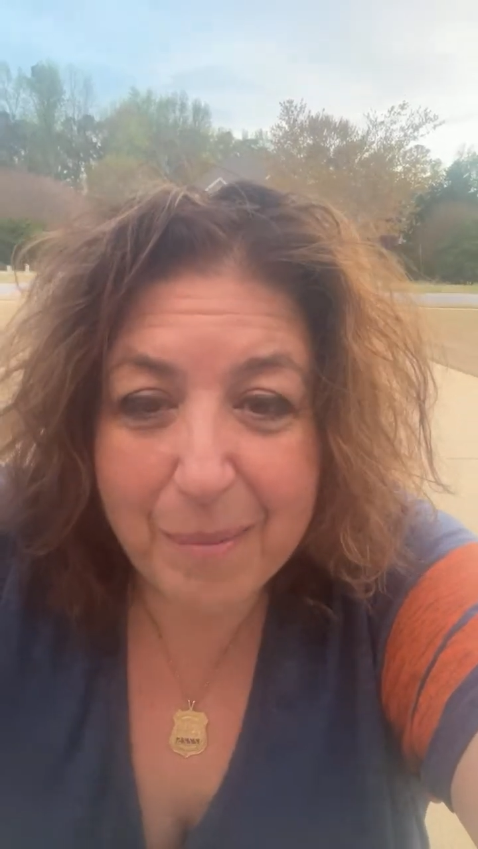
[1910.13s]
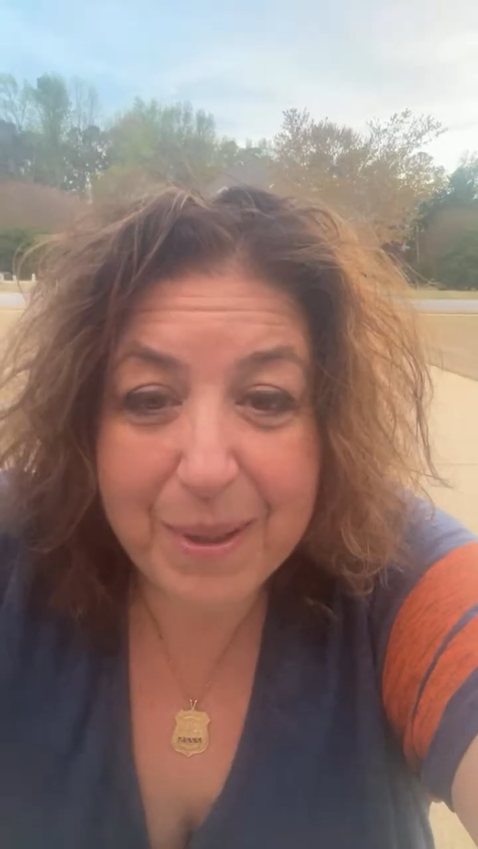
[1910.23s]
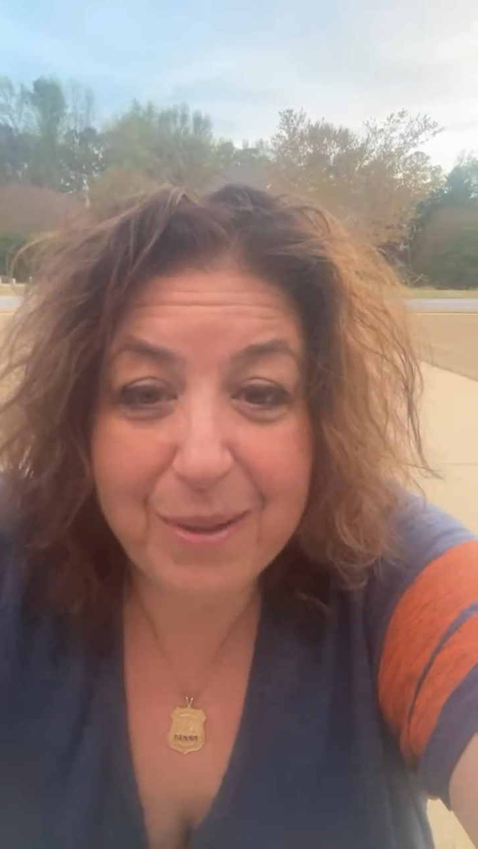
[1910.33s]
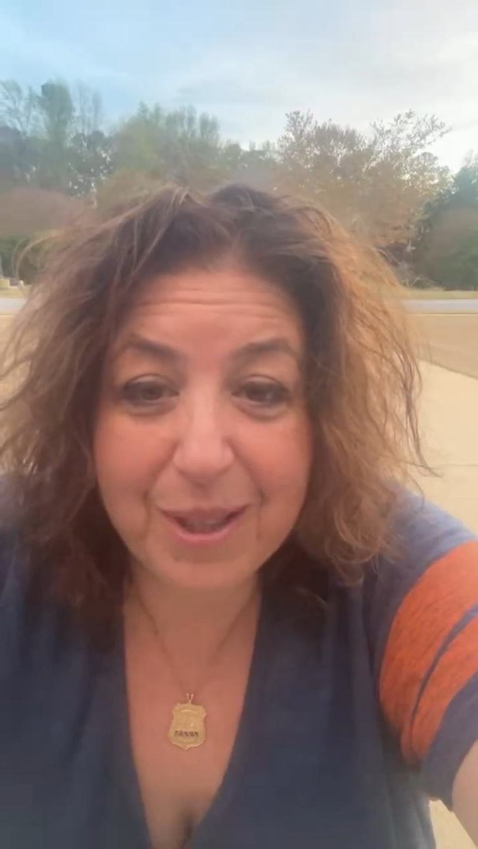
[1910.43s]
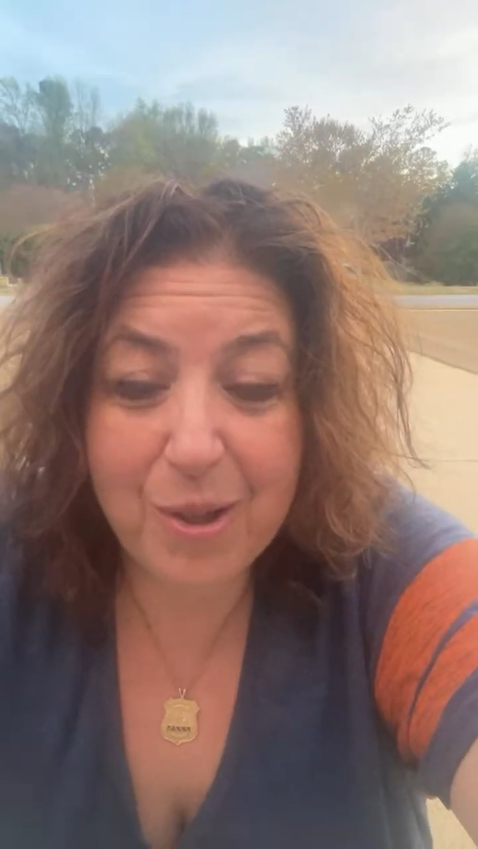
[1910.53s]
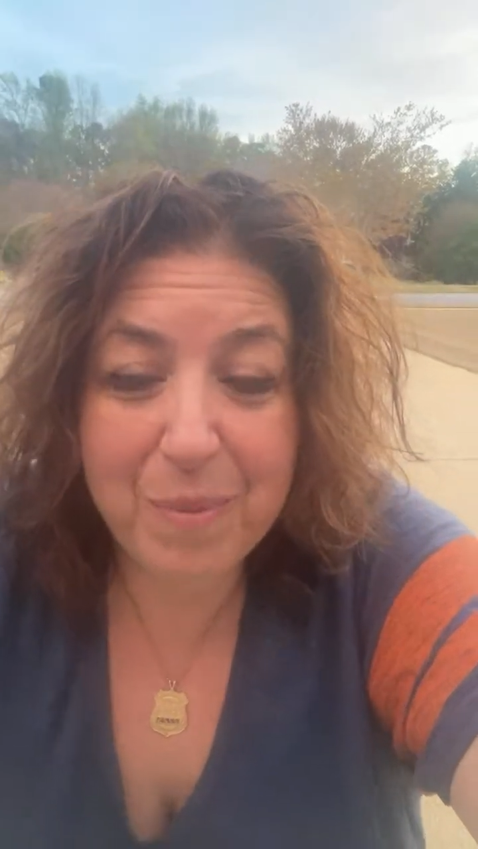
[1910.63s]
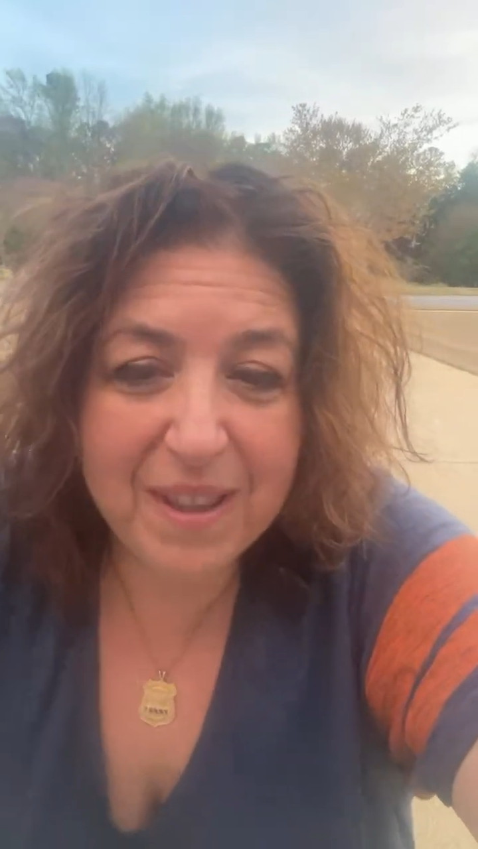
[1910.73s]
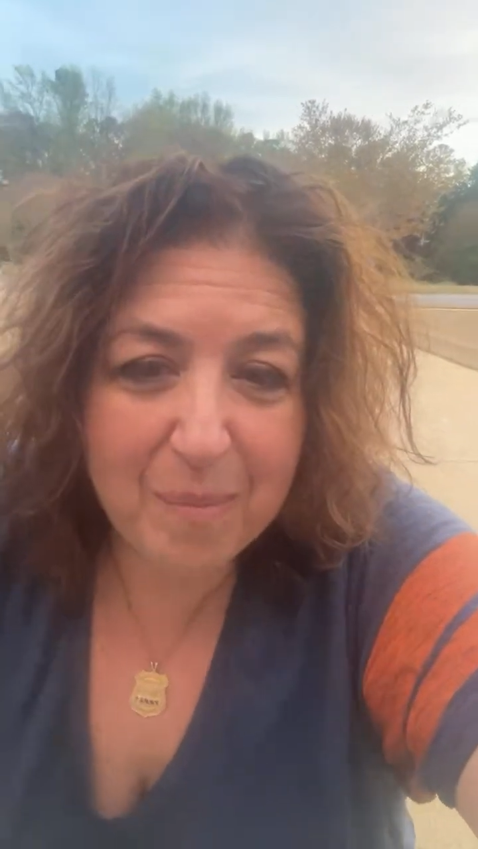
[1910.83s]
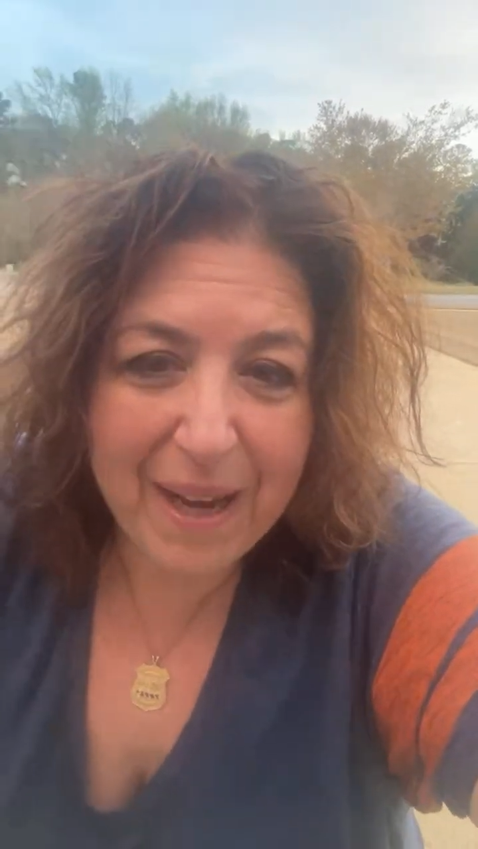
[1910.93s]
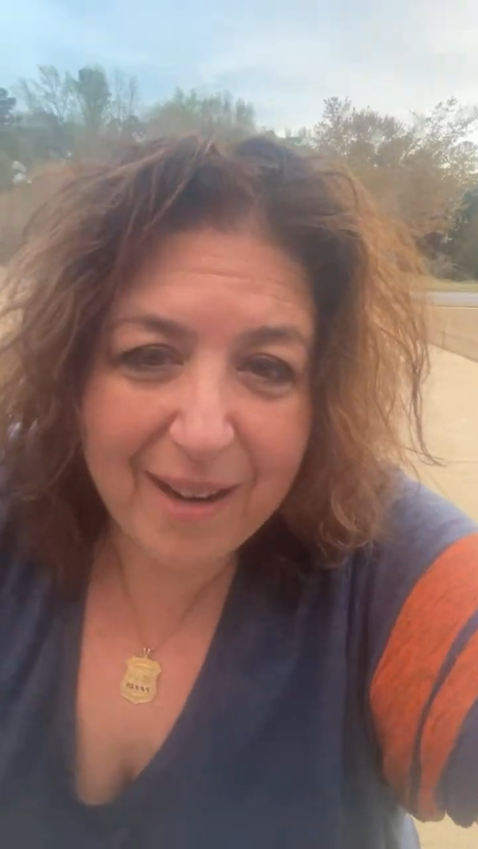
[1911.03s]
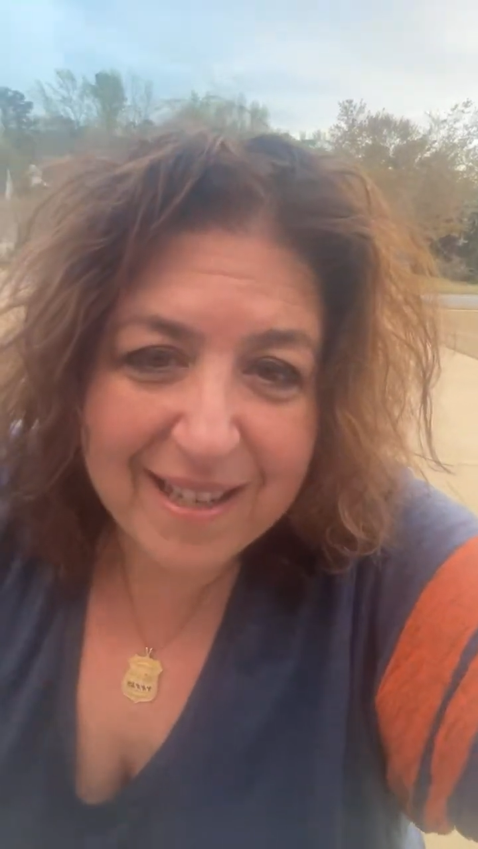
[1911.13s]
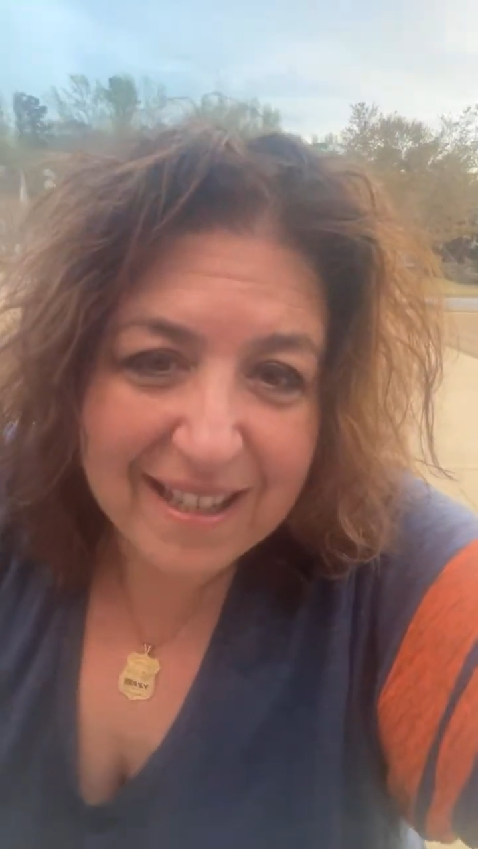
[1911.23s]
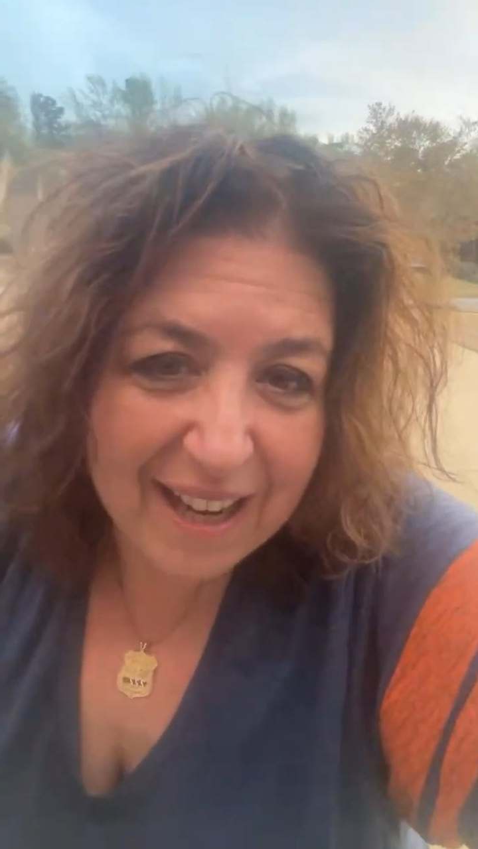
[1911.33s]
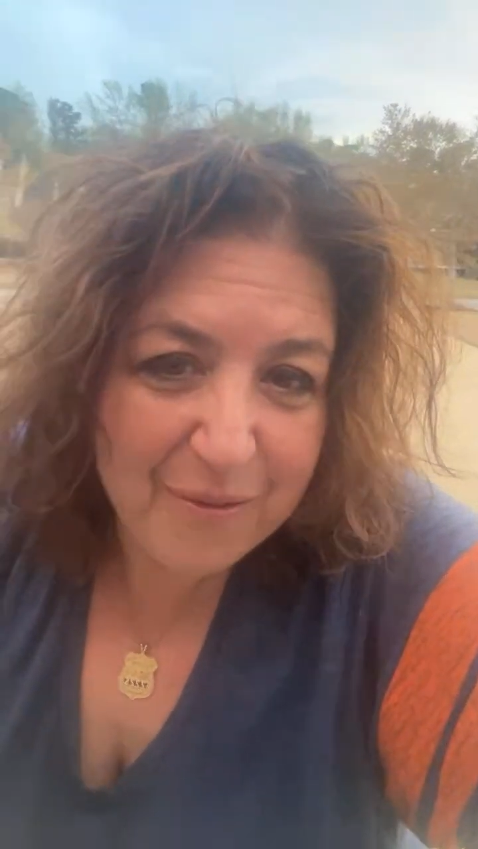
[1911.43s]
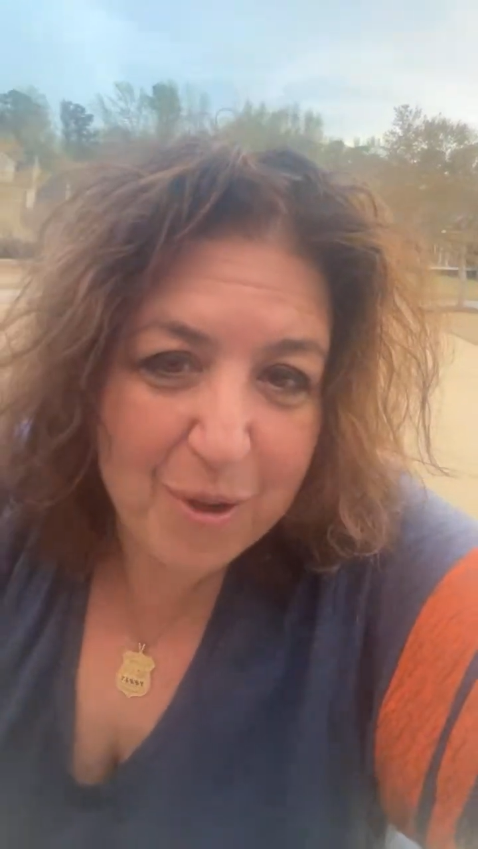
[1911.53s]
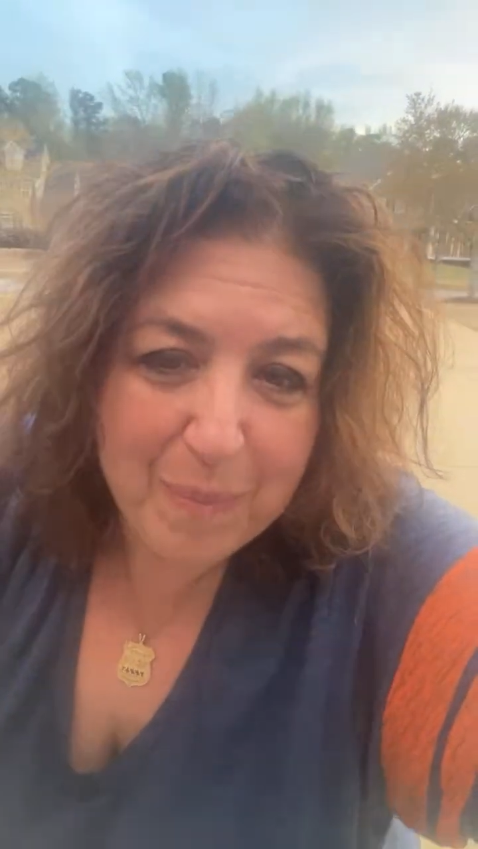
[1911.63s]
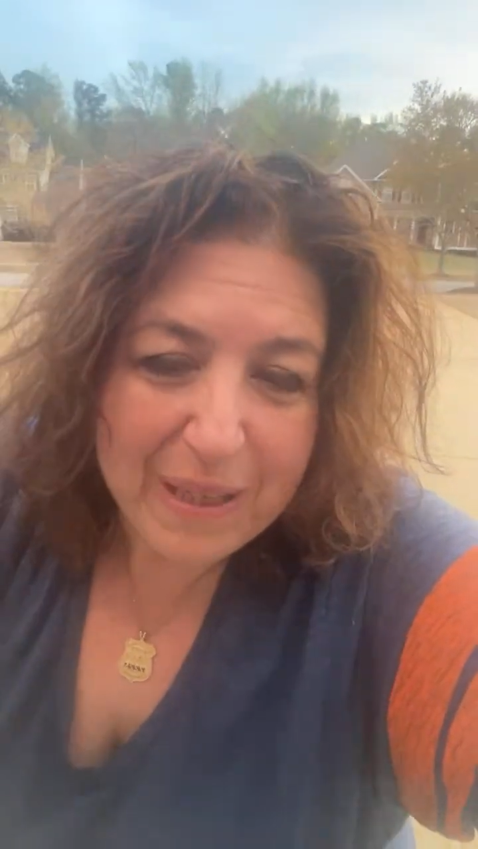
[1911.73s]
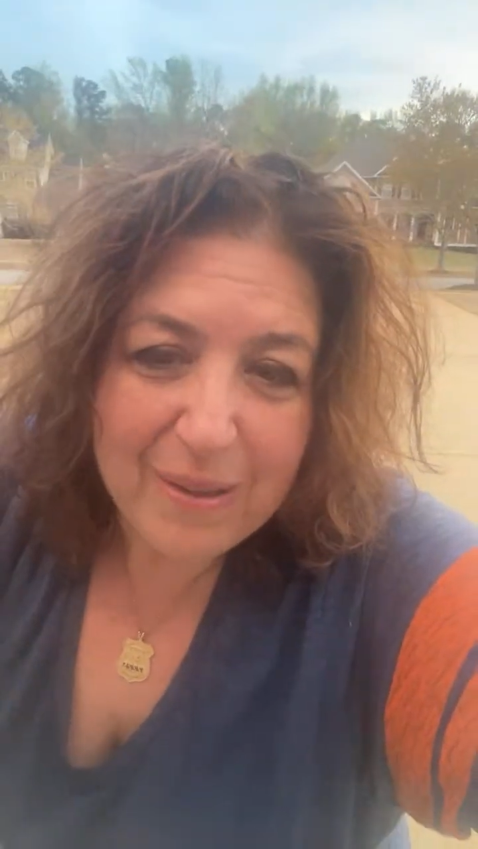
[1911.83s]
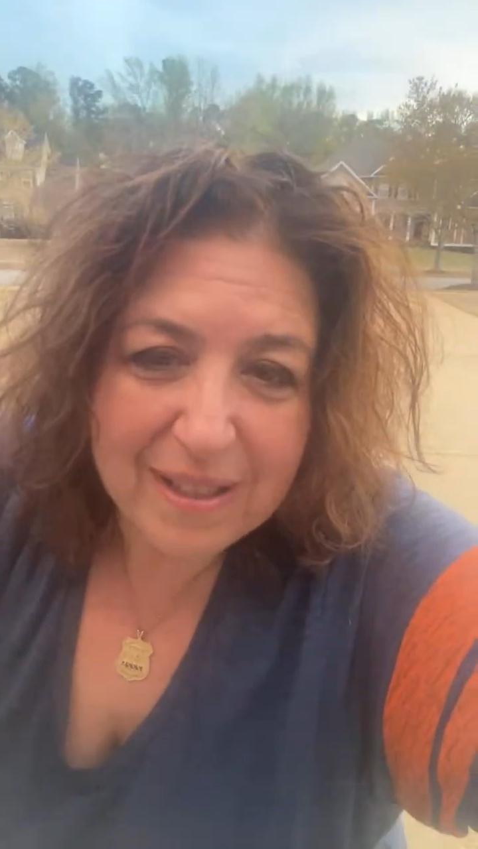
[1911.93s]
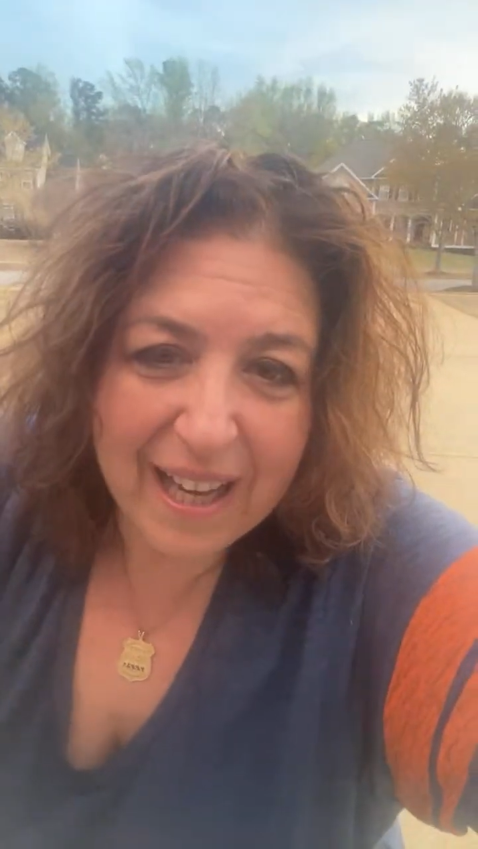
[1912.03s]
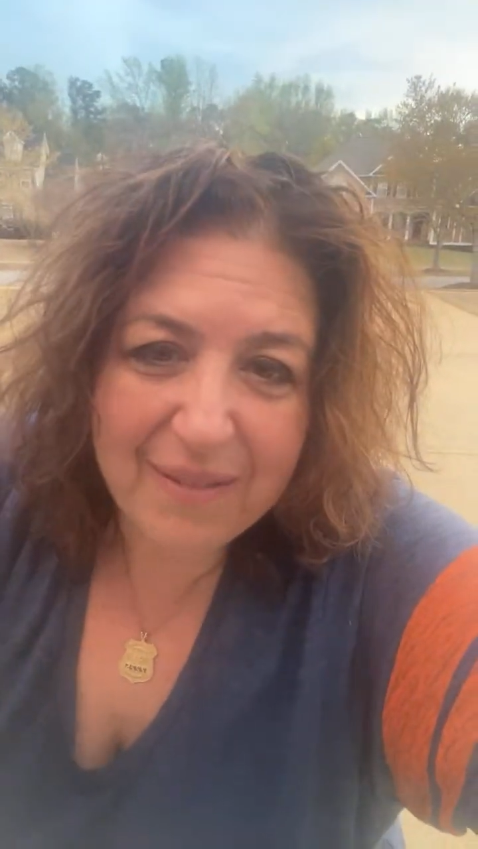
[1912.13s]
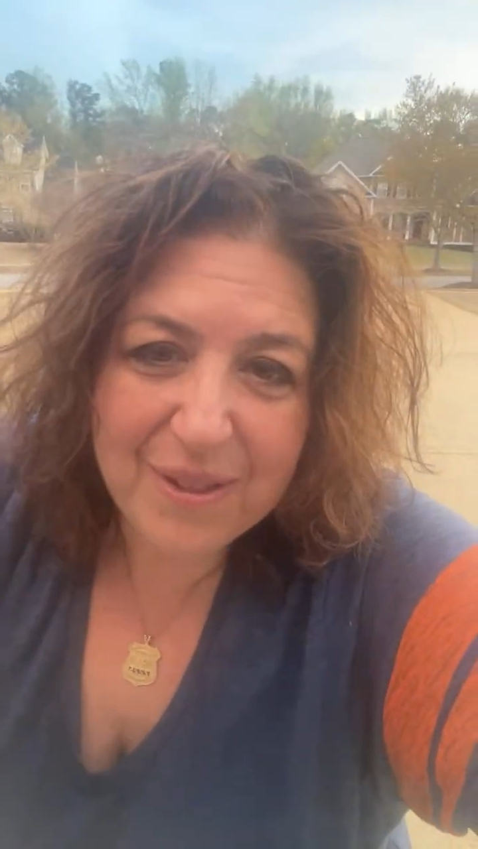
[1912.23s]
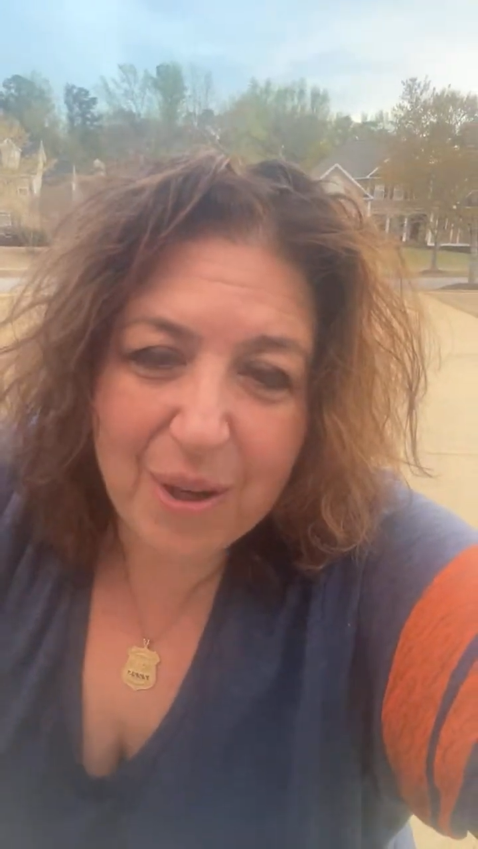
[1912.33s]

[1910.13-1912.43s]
Because it could be their parents' life or a peer's life.